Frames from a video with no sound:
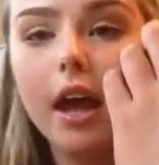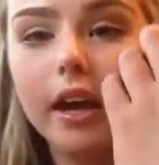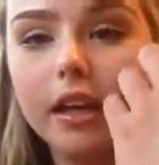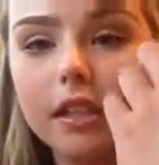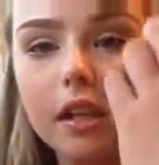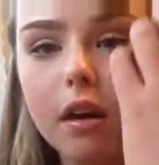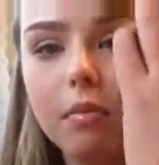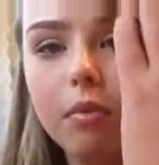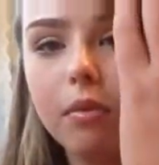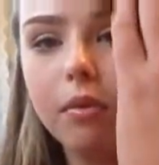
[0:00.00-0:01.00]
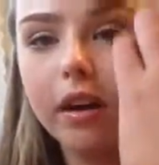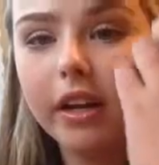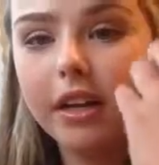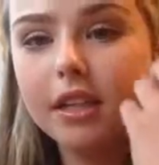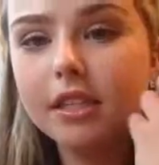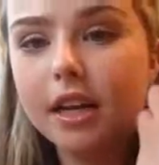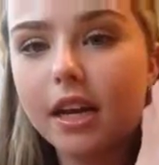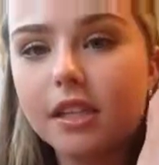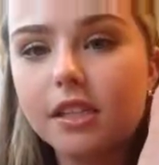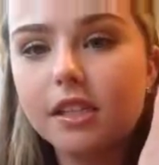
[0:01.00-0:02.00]
And it's a pretty
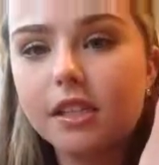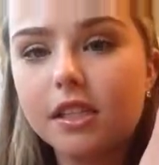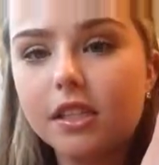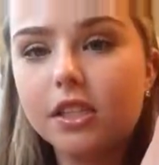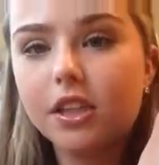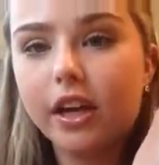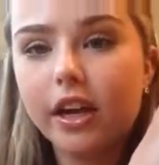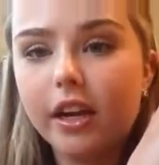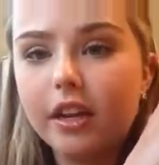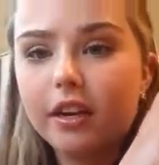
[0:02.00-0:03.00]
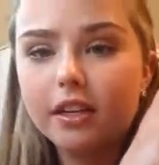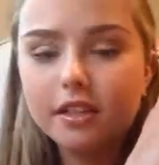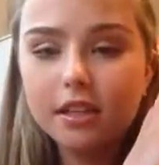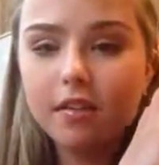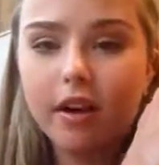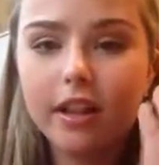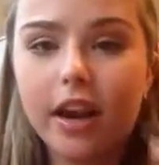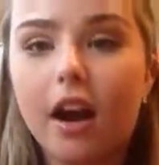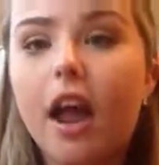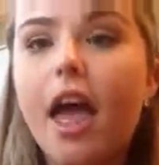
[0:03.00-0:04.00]
intense shade. You can see it right
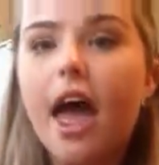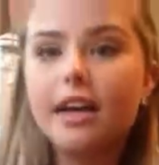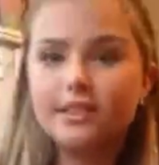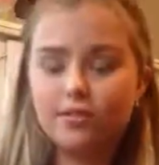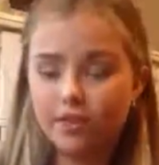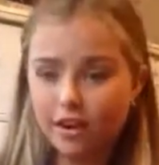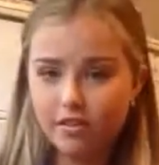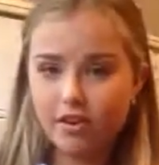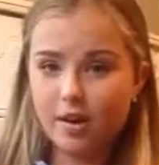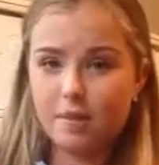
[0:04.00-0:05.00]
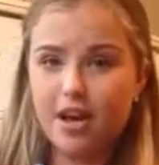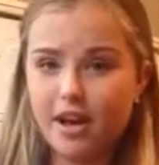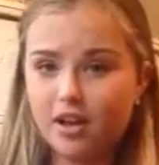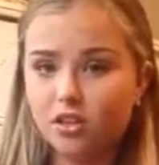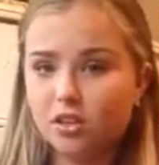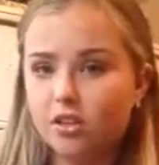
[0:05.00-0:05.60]
there. And it's very, very pale.